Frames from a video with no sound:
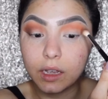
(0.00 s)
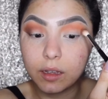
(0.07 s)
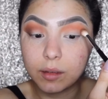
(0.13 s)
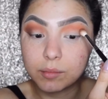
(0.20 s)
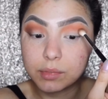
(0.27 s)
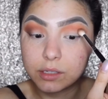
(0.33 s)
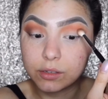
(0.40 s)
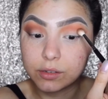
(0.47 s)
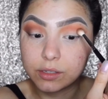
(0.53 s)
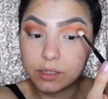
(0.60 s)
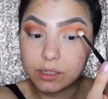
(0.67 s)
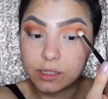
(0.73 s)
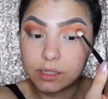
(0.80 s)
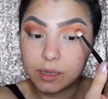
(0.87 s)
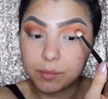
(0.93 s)
I'm still using
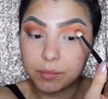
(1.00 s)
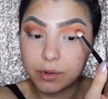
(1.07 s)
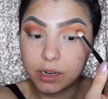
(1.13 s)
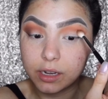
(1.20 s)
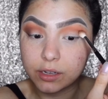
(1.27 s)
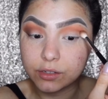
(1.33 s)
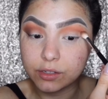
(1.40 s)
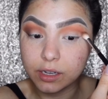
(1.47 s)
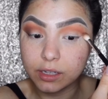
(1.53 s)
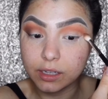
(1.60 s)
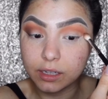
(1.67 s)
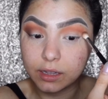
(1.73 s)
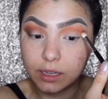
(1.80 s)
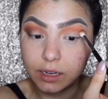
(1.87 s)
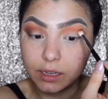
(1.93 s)
the same brush and
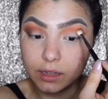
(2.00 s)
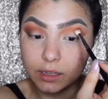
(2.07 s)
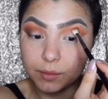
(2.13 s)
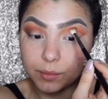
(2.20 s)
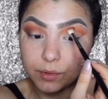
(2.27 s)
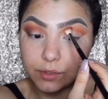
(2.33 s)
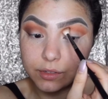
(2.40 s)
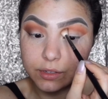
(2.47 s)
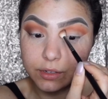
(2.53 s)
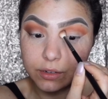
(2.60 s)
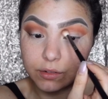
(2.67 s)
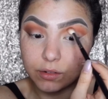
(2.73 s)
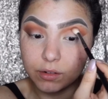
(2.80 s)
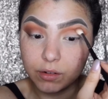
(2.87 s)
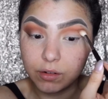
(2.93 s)
then lightly we're just going to
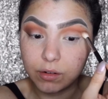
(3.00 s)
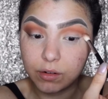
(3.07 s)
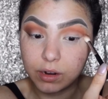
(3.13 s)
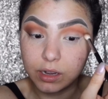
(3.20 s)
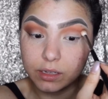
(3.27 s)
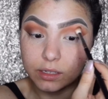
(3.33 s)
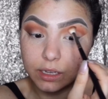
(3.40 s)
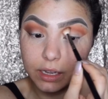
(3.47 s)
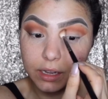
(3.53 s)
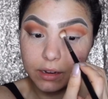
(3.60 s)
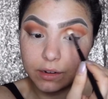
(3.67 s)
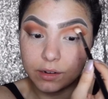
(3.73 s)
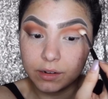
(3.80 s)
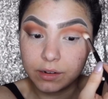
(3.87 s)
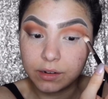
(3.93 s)
go across
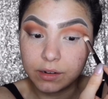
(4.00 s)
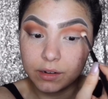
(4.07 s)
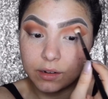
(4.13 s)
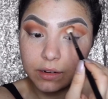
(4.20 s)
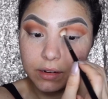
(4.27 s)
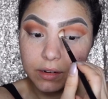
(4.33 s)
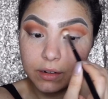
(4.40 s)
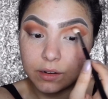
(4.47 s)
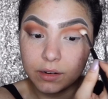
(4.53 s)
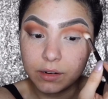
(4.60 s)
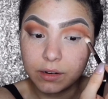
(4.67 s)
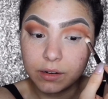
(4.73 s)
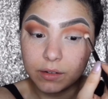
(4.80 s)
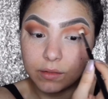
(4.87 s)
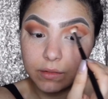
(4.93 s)
here.
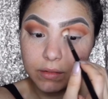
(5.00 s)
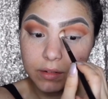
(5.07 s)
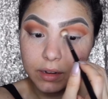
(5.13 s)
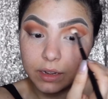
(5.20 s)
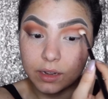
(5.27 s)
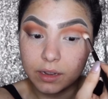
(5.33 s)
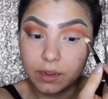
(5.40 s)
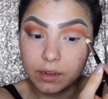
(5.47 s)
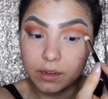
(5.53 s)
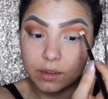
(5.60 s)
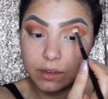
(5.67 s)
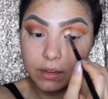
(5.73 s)
Okay.